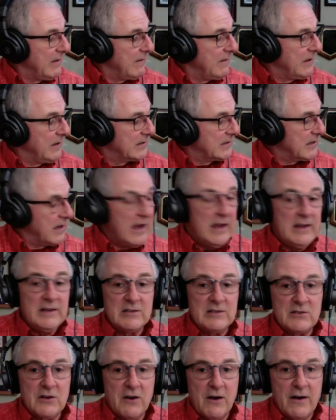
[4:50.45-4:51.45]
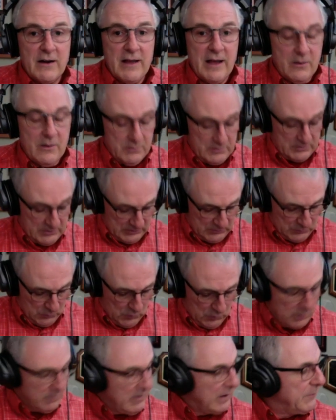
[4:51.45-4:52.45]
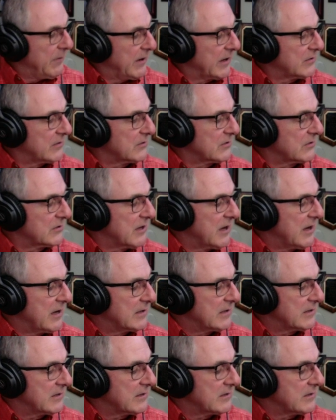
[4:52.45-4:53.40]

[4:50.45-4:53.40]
is I start out with just warm-up exercises.